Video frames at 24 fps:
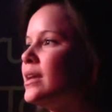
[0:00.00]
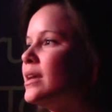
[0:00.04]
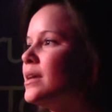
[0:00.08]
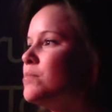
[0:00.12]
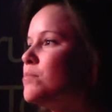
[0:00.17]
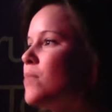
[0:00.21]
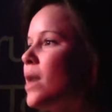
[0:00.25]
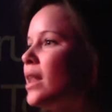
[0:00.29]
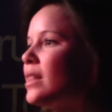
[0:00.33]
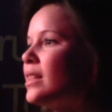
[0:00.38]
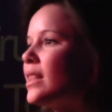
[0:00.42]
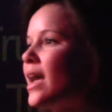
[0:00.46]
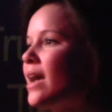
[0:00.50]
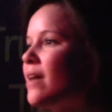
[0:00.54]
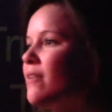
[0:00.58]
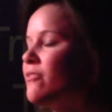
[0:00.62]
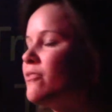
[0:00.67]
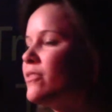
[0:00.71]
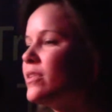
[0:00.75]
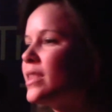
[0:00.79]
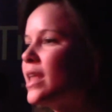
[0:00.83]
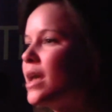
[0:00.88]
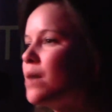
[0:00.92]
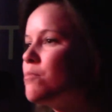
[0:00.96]
My
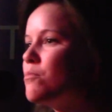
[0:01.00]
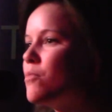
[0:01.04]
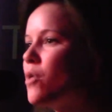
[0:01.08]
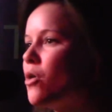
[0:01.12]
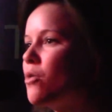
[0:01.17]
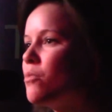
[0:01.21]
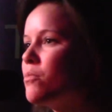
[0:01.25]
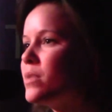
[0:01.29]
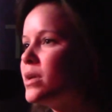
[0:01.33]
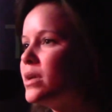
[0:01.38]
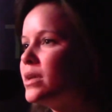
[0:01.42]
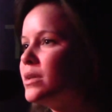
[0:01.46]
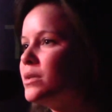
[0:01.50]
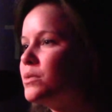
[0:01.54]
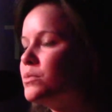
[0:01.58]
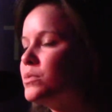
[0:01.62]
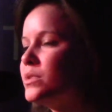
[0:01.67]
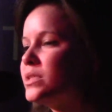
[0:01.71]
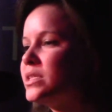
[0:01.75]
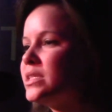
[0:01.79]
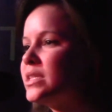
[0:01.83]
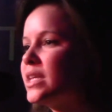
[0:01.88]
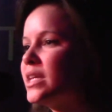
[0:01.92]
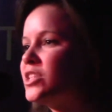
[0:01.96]
life in that moment
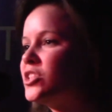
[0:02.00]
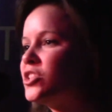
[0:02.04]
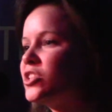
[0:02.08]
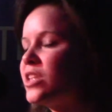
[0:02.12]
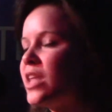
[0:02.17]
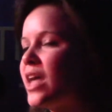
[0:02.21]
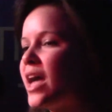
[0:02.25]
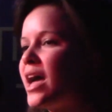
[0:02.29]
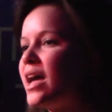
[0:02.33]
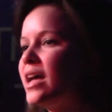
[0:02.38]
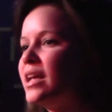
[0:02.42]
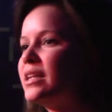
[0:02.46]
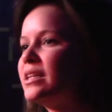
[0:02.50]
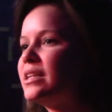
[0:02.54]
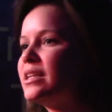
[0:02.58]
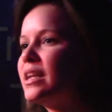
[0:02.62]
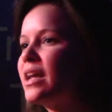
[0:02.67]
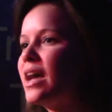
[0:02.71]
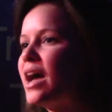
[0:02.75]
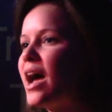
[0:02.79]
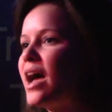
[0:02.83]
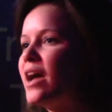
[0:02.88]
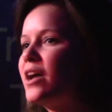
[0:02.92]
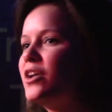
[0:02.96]
was such that
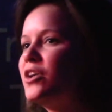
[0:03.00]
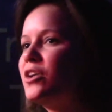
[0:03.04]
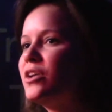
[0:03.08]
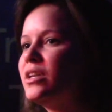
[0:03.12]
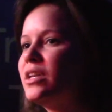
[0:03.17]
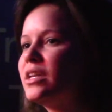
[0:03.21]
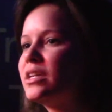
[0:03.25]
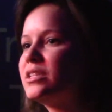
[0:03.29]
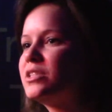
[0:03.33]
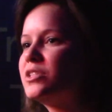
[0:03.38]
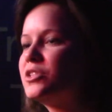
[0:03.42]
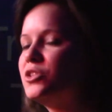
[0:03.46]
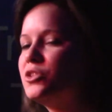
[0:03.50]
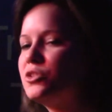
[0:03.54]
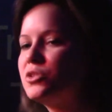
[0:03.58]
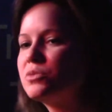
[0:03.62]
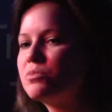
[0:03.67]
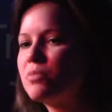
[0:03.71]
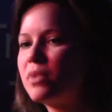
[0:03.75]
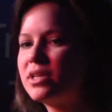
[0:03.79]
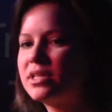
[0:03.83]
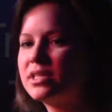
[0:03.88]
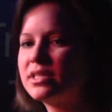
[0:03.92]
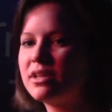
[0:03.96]
I could excuse
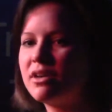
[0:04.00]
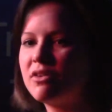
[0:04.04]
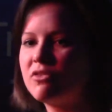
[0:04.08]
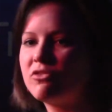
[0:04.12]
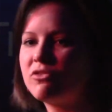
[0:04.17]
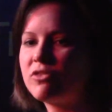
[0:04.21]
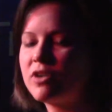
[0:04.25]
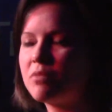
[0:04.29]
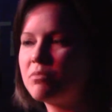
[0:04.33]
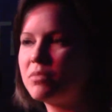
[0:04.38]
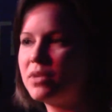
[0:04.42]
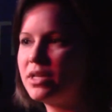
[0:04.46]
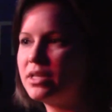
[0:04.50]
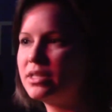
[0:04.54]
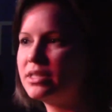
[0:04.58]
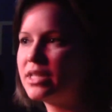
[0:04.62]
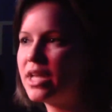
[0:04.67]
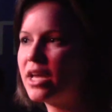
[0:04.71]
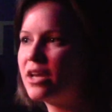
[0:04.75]
myself from it.